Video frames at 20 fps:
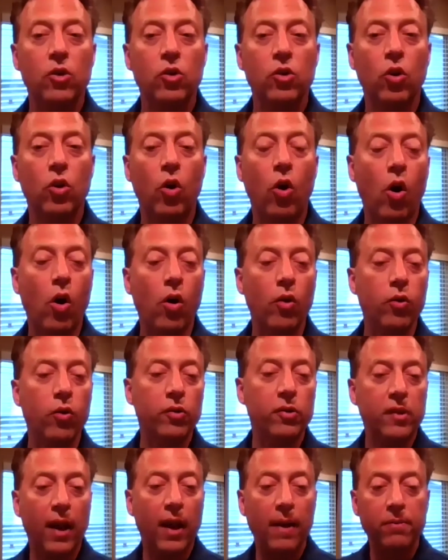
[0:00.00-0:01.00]
you know, all those
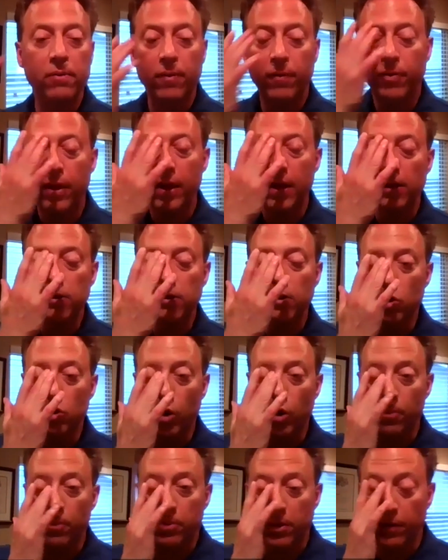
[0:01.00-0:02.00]
types of things in
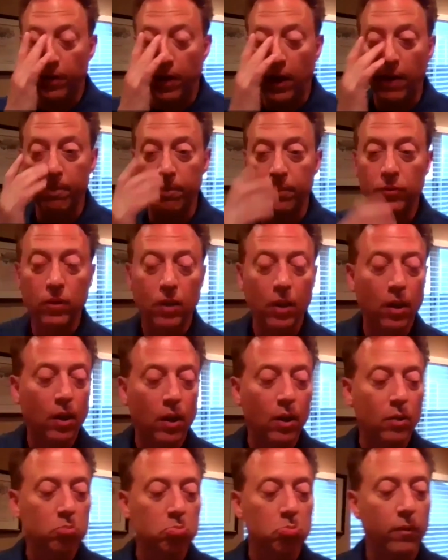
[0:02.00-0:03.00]
terms of
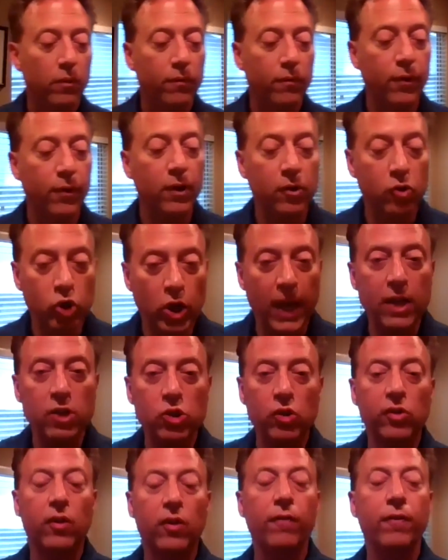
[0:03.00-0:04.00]

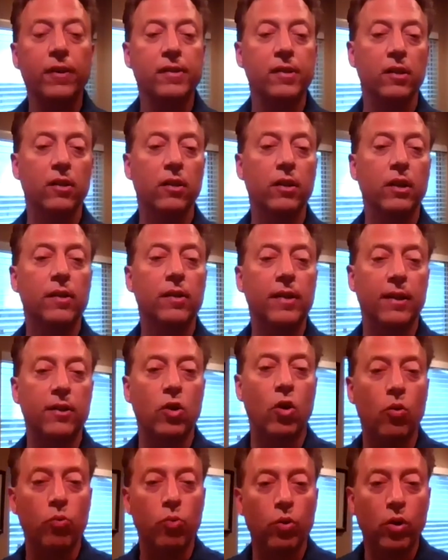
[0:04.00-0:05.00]
changes to facilities that
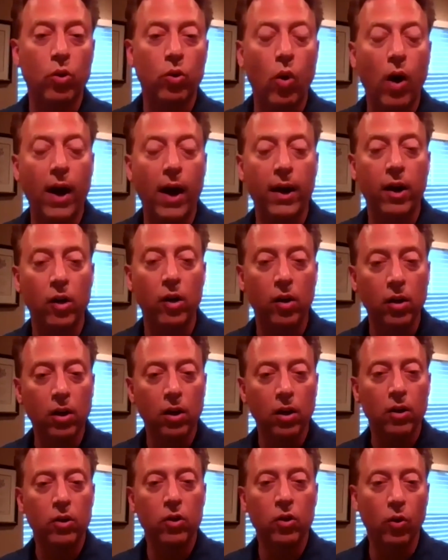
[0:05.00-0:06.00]
don't require,
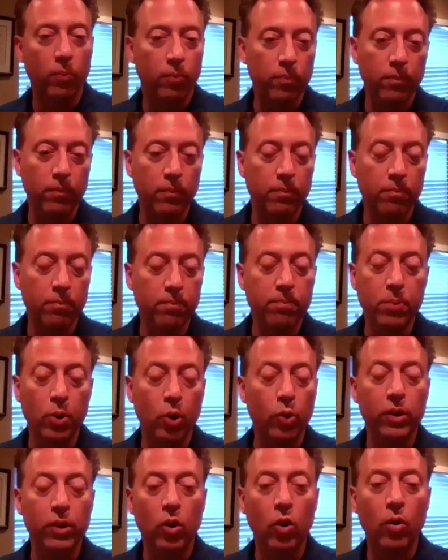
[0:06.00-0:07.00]
you know,
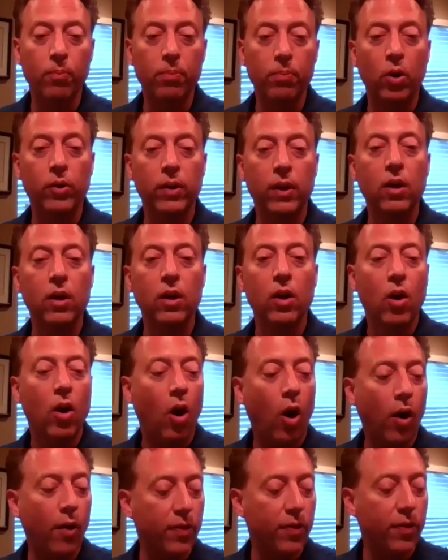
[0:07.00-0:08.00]
building a whole building
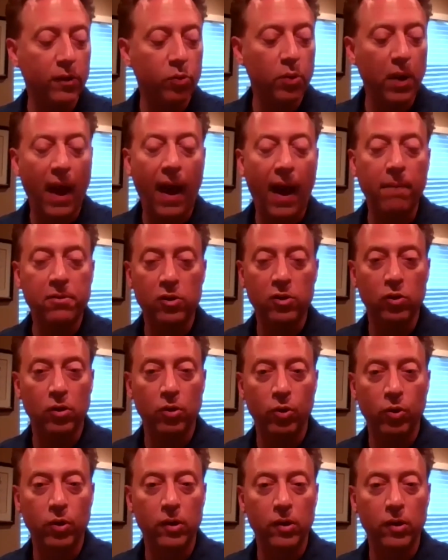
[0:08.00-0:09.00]
are things we absolutely
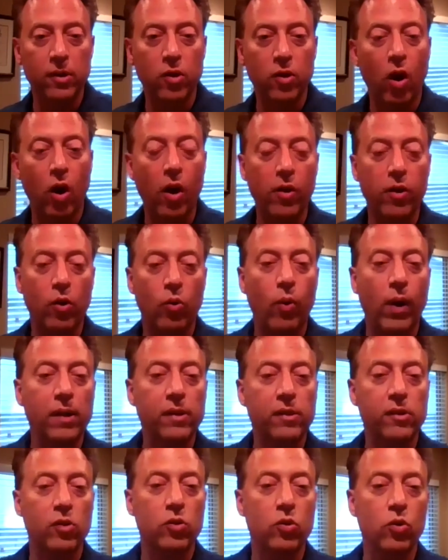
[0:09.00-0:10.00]
would consider. Are there ways
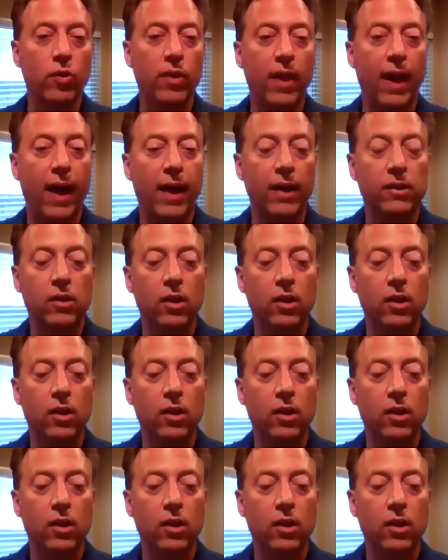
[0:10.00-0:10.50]
to do that